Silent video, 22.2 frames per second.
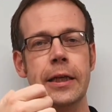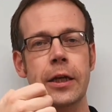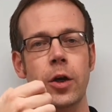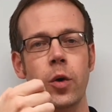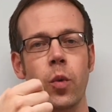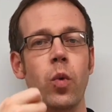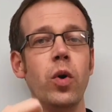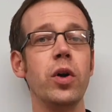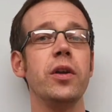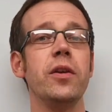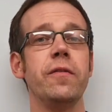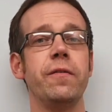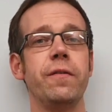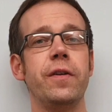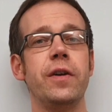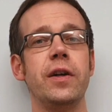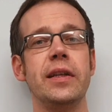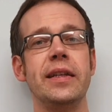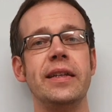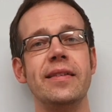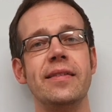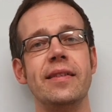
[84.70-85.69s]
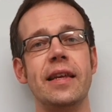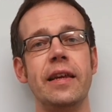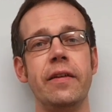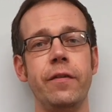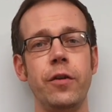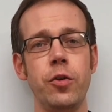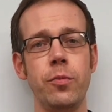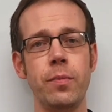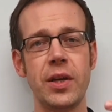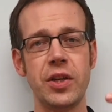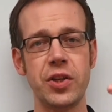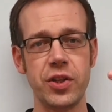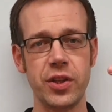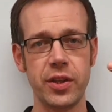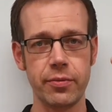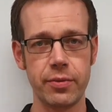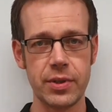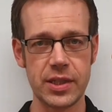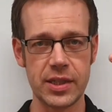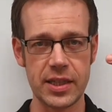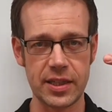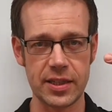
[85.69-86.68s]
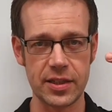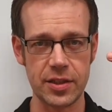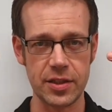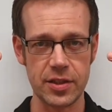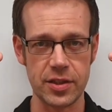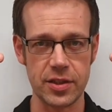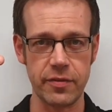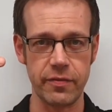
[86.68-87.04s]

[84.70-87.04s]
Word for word: what you'd find is that if you measured the resistance